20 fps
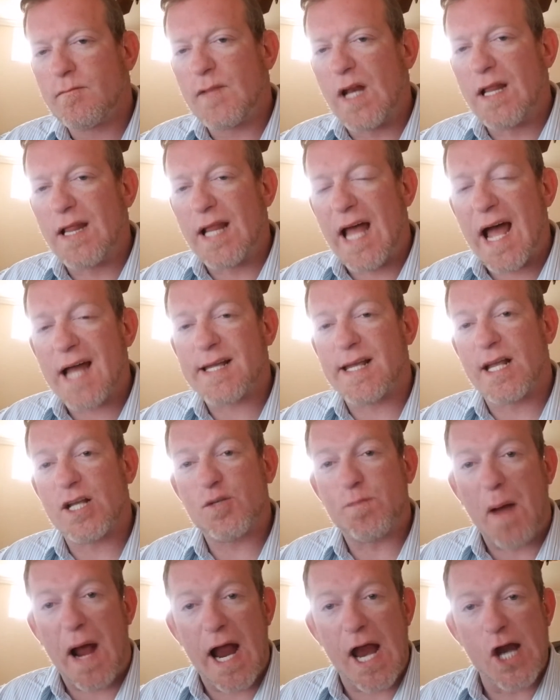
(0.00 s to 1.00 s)
Lock
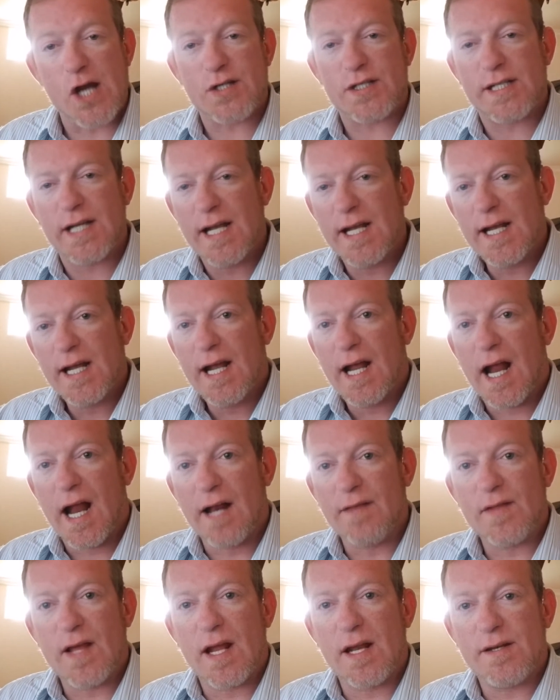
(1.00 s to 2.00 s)
expires,
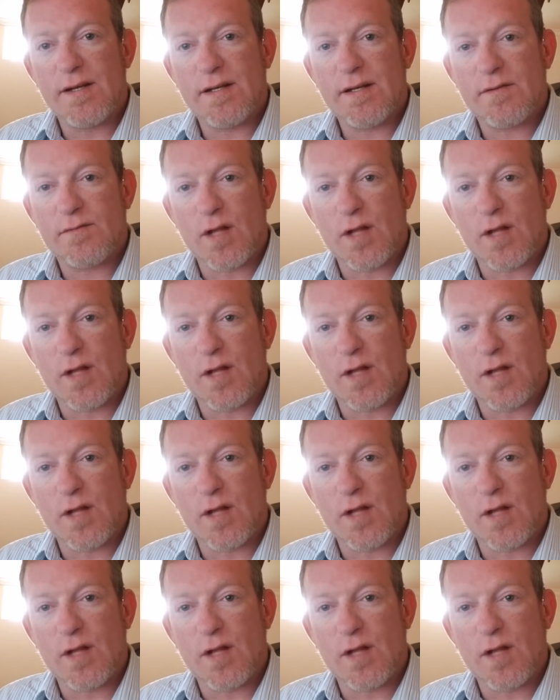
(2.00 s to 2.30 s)
and then